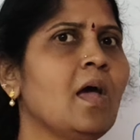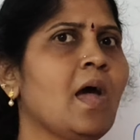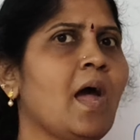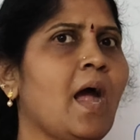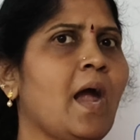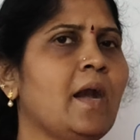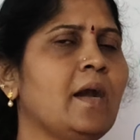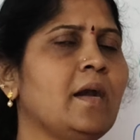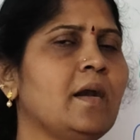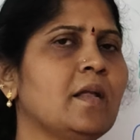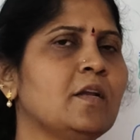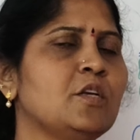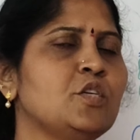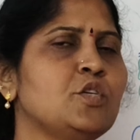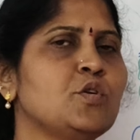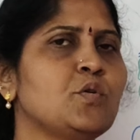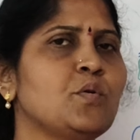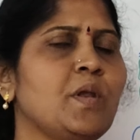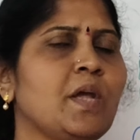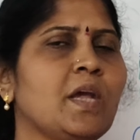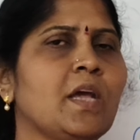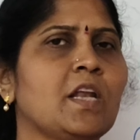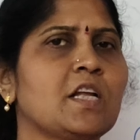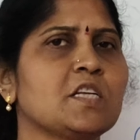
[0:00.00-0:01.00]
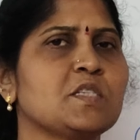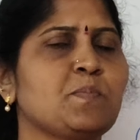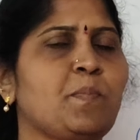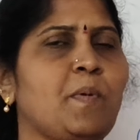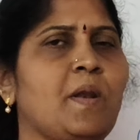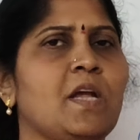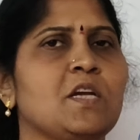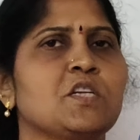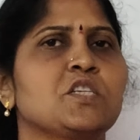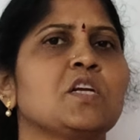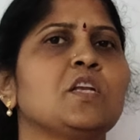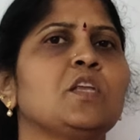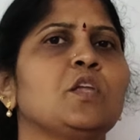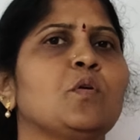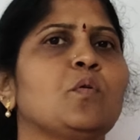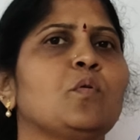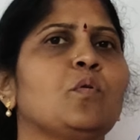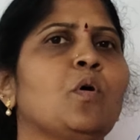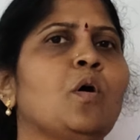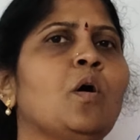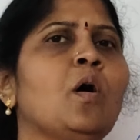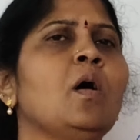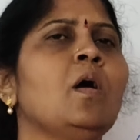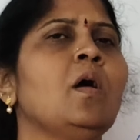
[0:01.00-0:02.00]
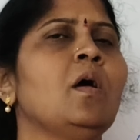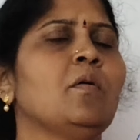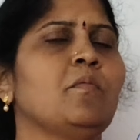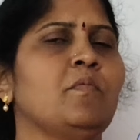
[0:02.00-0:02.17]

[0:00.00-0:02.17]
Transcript: and during respiration, you know,